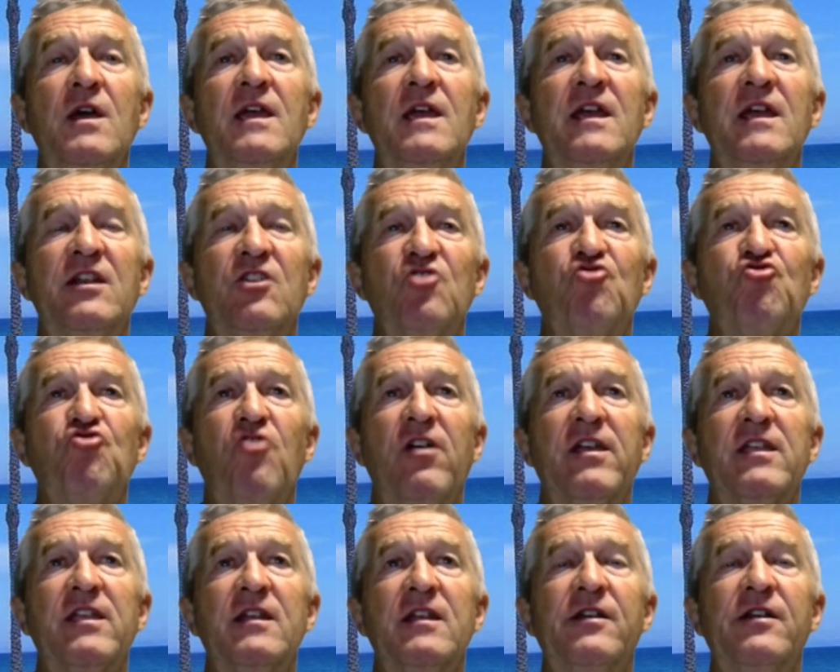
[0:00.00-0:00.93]
in the
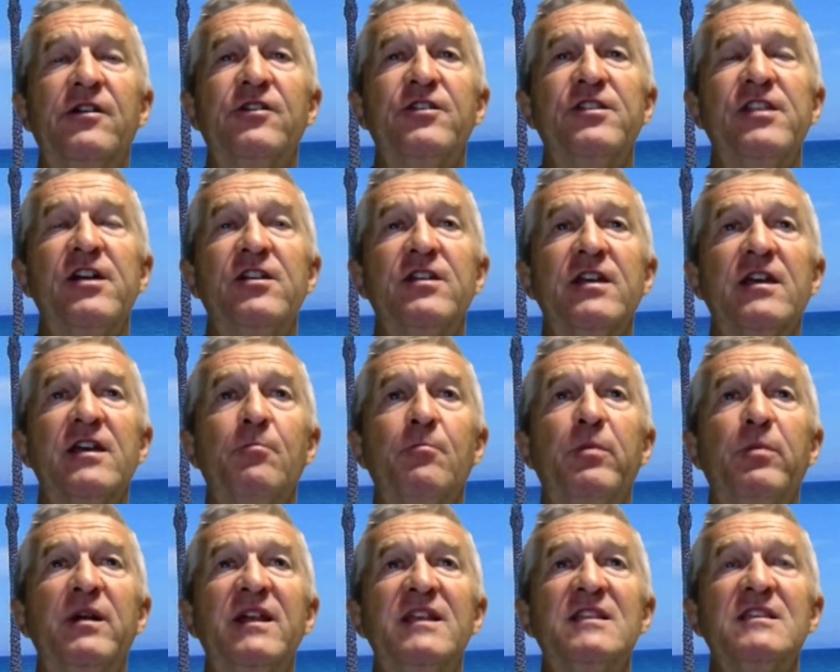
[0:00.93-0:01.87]
training, and I'd only
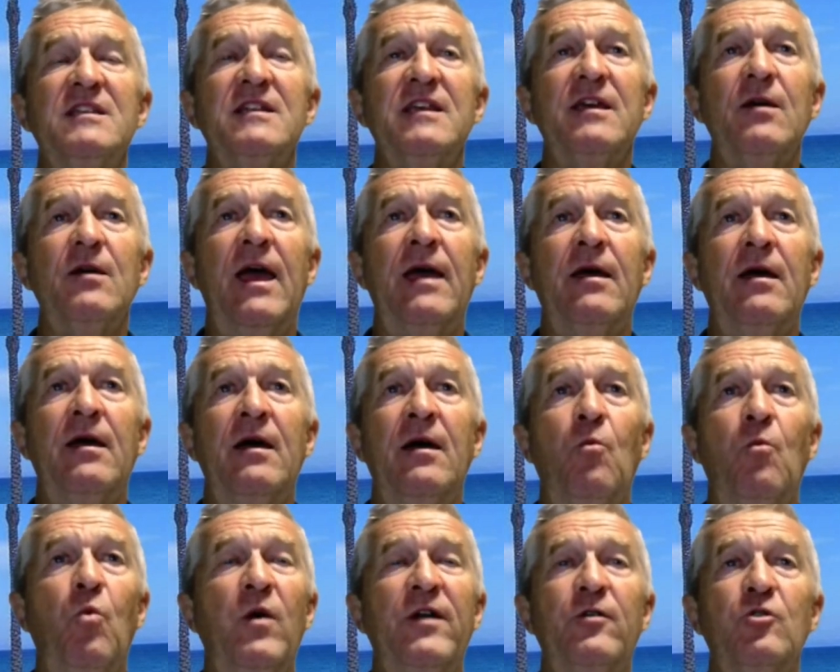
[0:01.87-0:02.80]
completed it at,
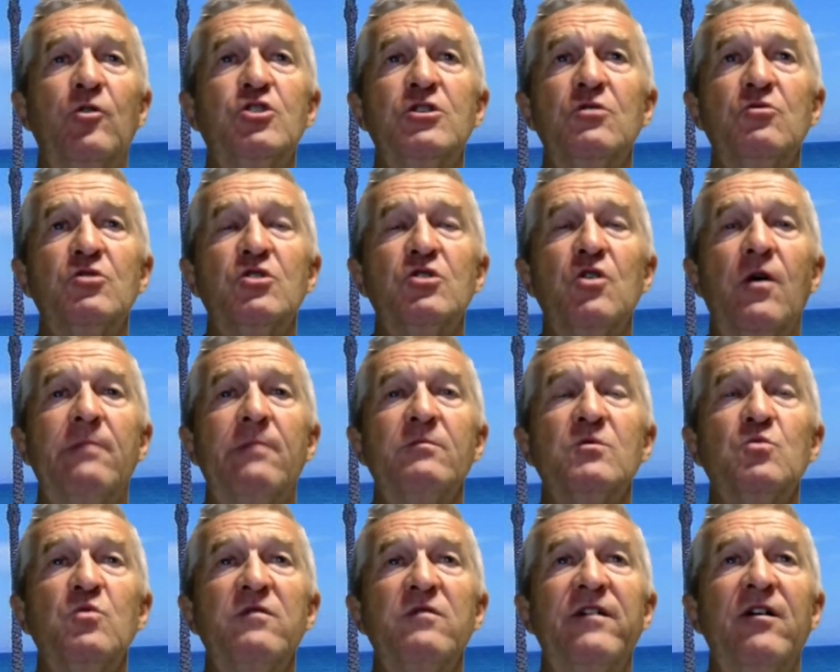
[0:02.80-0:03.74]
1 or 2 times
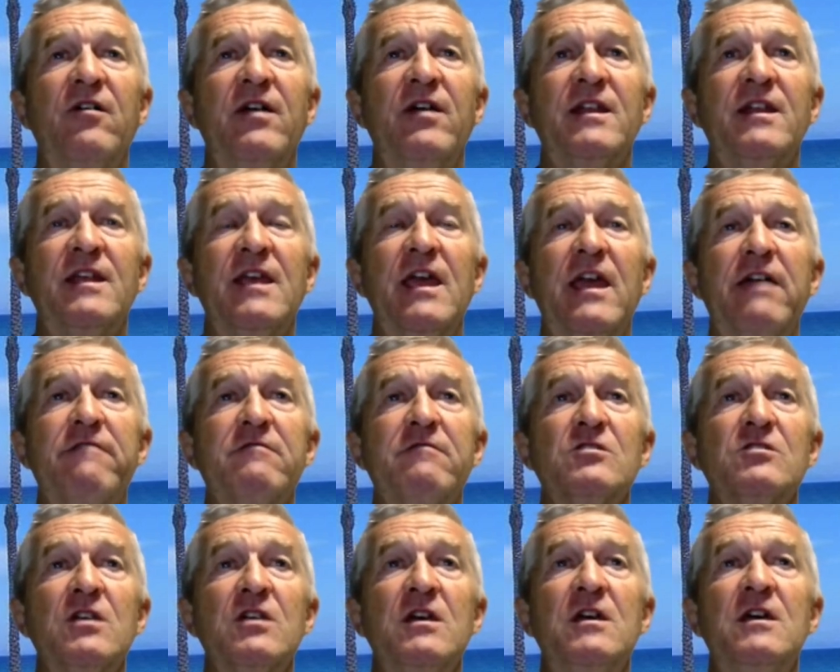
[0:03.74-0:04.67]
without any
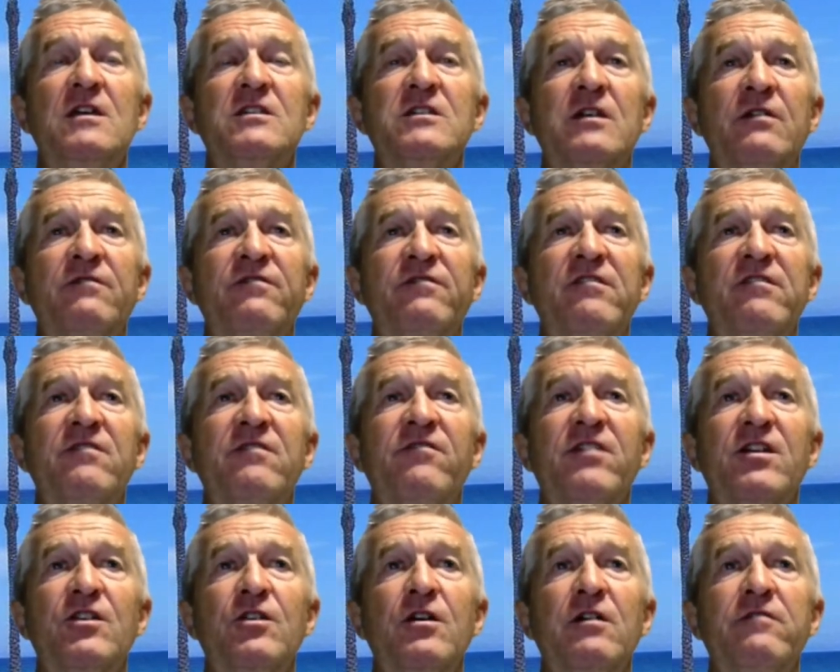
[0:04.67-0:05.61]
errors. So very,
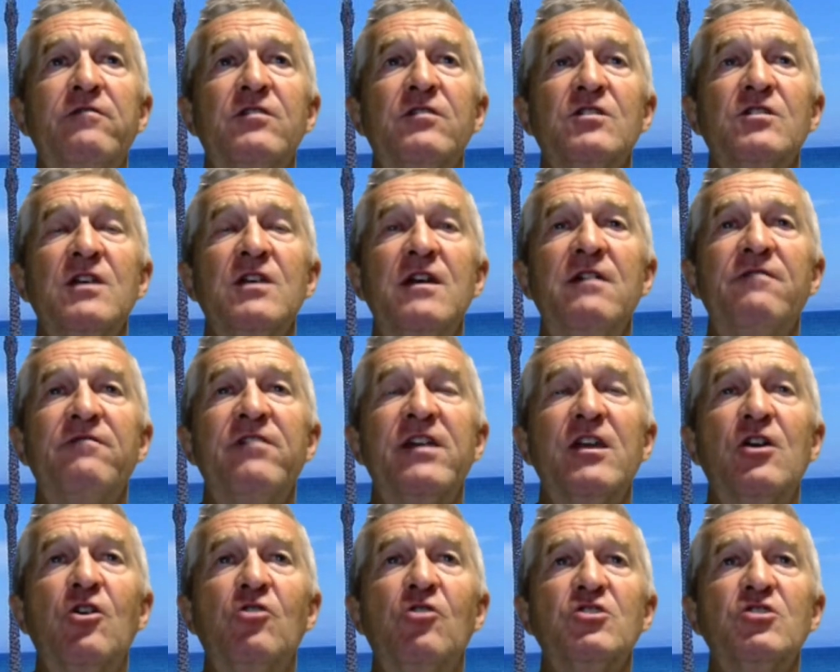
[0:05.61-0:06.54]
very nervous, very
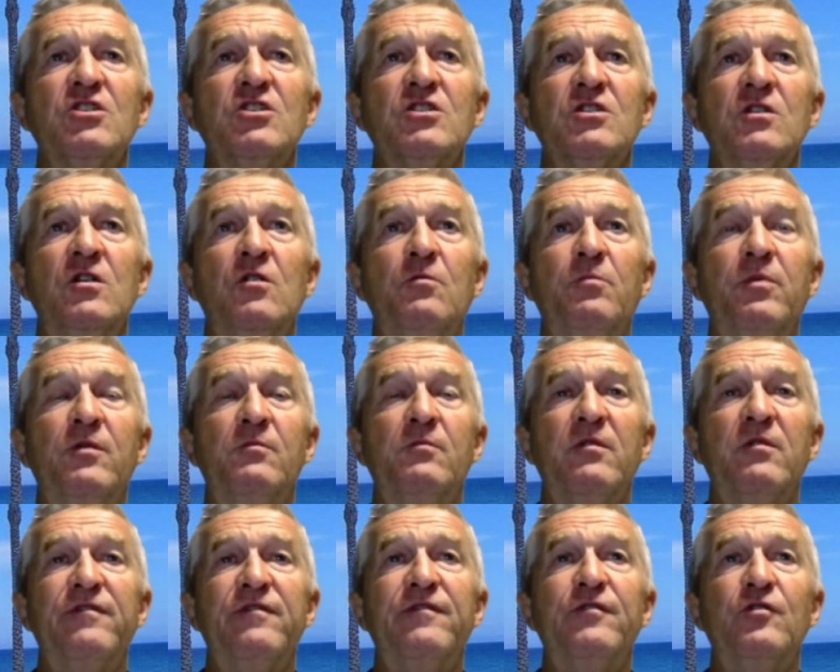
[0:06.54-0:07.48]
conscious of not putting
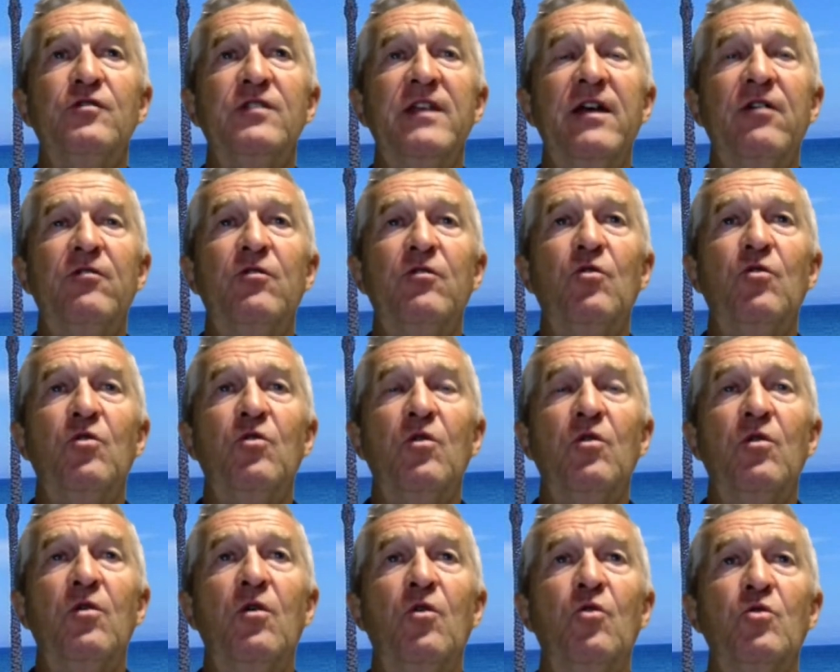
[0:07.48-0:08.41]
my foot down
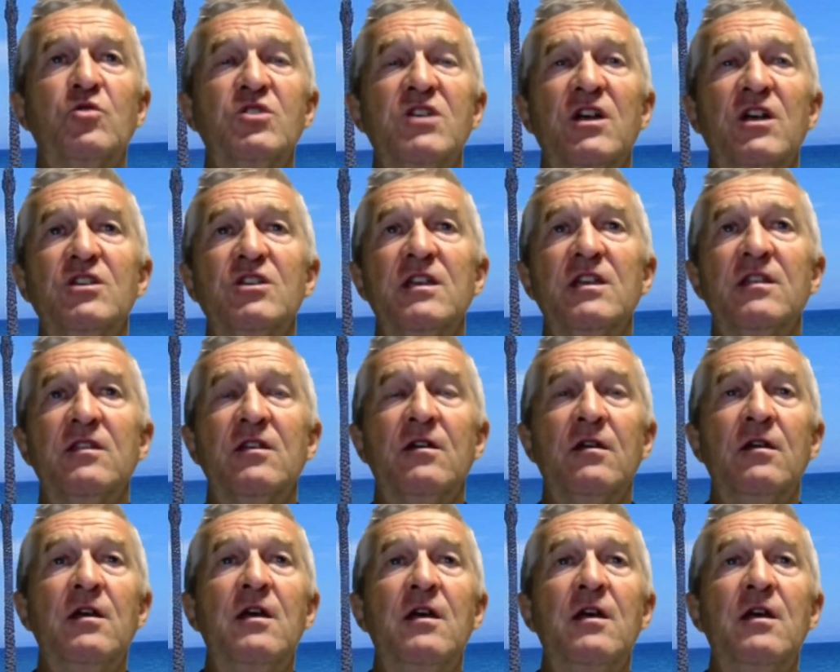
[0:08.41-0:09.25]
or touching the